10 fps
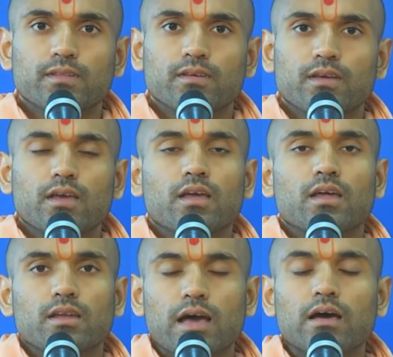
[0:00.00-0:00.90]
not
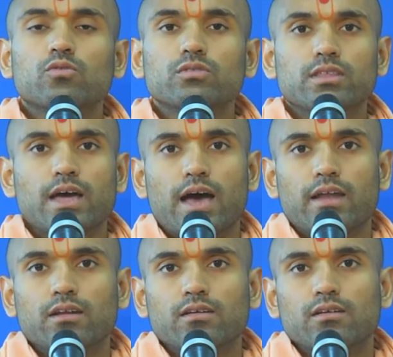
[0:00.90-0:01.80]
only that,
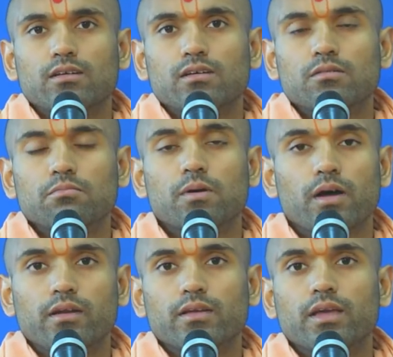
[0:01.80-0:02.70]
but
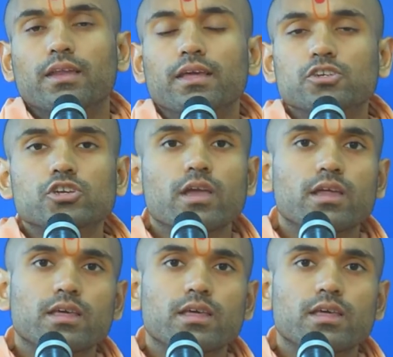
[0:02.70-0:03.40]
initiating